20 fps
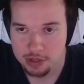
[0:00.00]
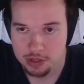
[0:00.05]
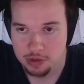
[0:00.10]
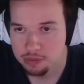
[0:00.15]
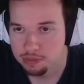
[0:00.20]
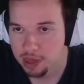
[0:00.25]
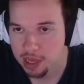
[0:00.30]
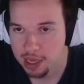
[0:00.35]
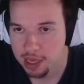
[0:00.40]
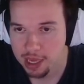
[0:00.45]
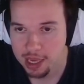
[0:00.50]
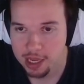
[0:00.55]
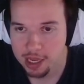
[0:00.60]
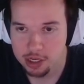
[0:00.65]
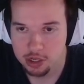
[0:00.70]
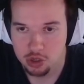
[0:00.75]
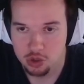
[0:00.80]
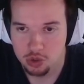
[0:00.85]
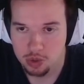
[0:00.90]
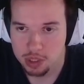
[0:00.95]
So they can't
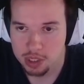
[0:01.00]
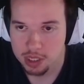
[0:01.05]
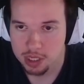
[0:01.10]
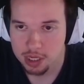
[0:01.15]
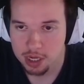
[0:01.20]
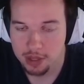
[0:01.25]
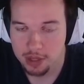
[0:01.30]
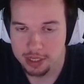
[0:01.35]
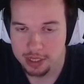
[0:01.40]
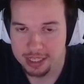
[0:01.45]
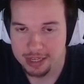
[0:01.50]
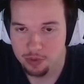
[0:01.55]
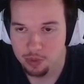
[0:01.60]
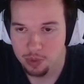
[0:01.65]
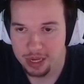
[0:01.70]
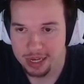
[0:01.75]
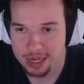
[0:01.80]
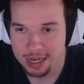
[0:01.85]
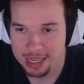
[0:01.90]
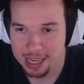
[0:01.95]
destroy it unless they have a
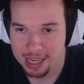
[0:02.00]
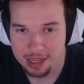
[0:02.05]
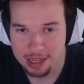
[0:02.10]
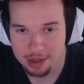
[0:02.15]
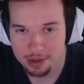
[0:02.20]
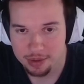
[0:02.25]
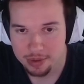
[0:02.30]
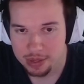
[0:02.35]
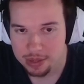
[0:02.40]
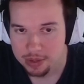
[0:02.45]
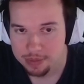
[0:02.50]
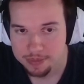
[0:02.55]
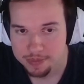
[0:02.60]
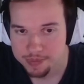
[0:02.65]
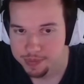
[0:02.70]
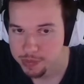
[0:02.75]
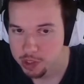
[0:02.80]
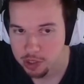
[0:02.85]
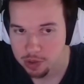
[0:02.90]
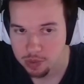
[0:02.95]
way to negate it
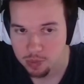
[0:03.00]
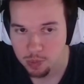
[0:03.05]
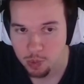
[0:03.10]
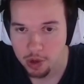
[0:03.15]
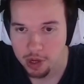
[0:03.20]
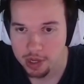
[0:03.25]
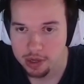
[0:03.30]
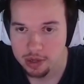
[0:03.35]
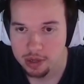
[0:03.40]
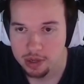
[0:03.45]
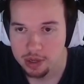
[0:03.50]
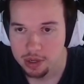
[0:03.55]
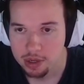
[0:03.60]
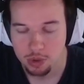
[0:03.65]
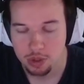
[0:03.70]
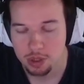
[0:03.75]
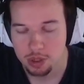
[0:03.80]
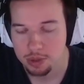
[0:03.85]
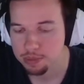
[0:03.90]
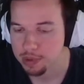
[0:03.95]
turn 1
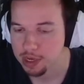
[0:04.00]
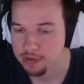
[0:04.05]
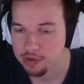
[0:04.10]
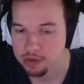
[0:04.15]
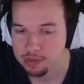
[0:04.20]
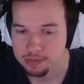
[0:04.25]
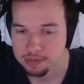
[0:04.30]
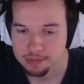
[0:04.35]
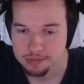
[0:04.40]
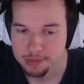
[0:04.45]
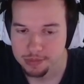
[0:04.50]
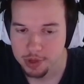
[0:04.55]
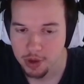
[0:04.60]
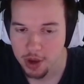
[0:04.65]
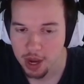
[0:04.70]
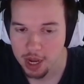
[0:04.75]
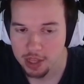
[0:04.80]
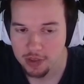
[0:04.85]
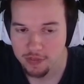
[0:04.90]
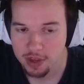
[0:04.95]
or whenever you
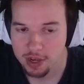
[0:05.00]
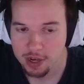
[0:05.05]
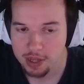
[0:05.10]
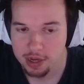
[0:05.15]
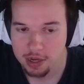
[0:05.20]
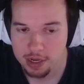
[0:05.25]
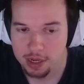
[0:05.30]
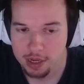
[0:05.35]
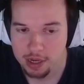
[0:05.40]
activate it.